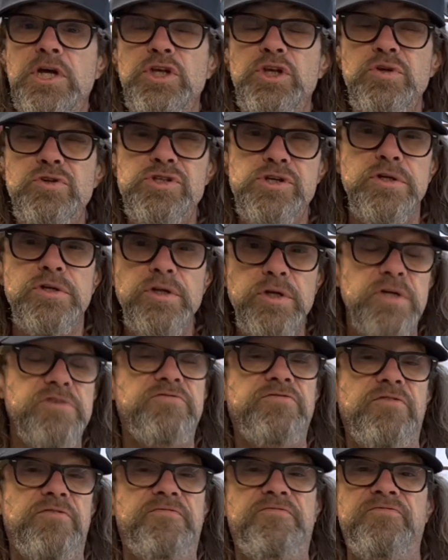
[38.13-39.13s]
You should look
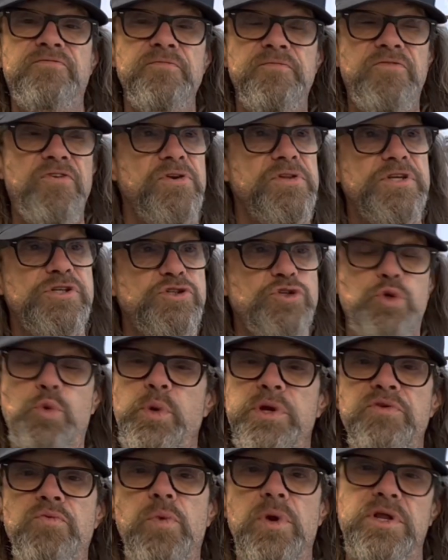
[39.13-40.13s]
for the
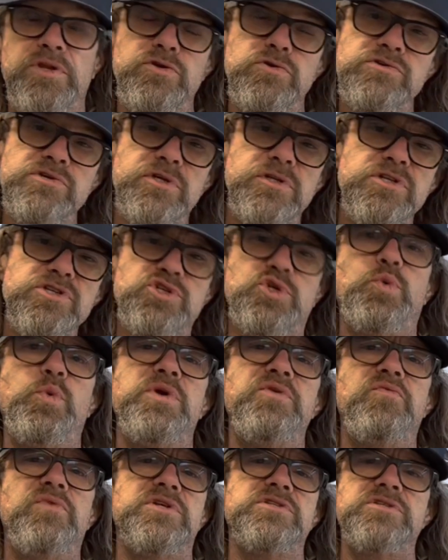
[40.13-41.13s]
squid run. Usually the
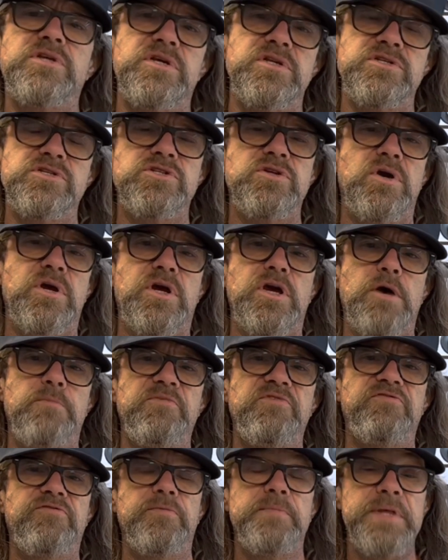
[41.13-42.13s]
squid run's gonna start
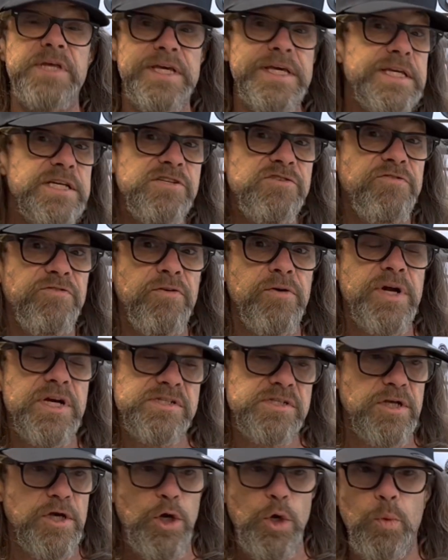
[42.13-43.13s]
coming from the east for
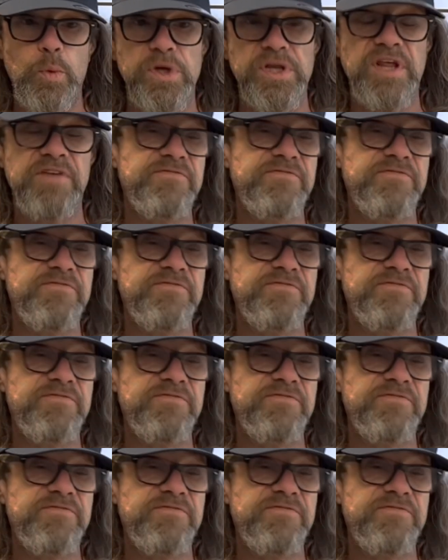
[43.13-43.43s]
us. When they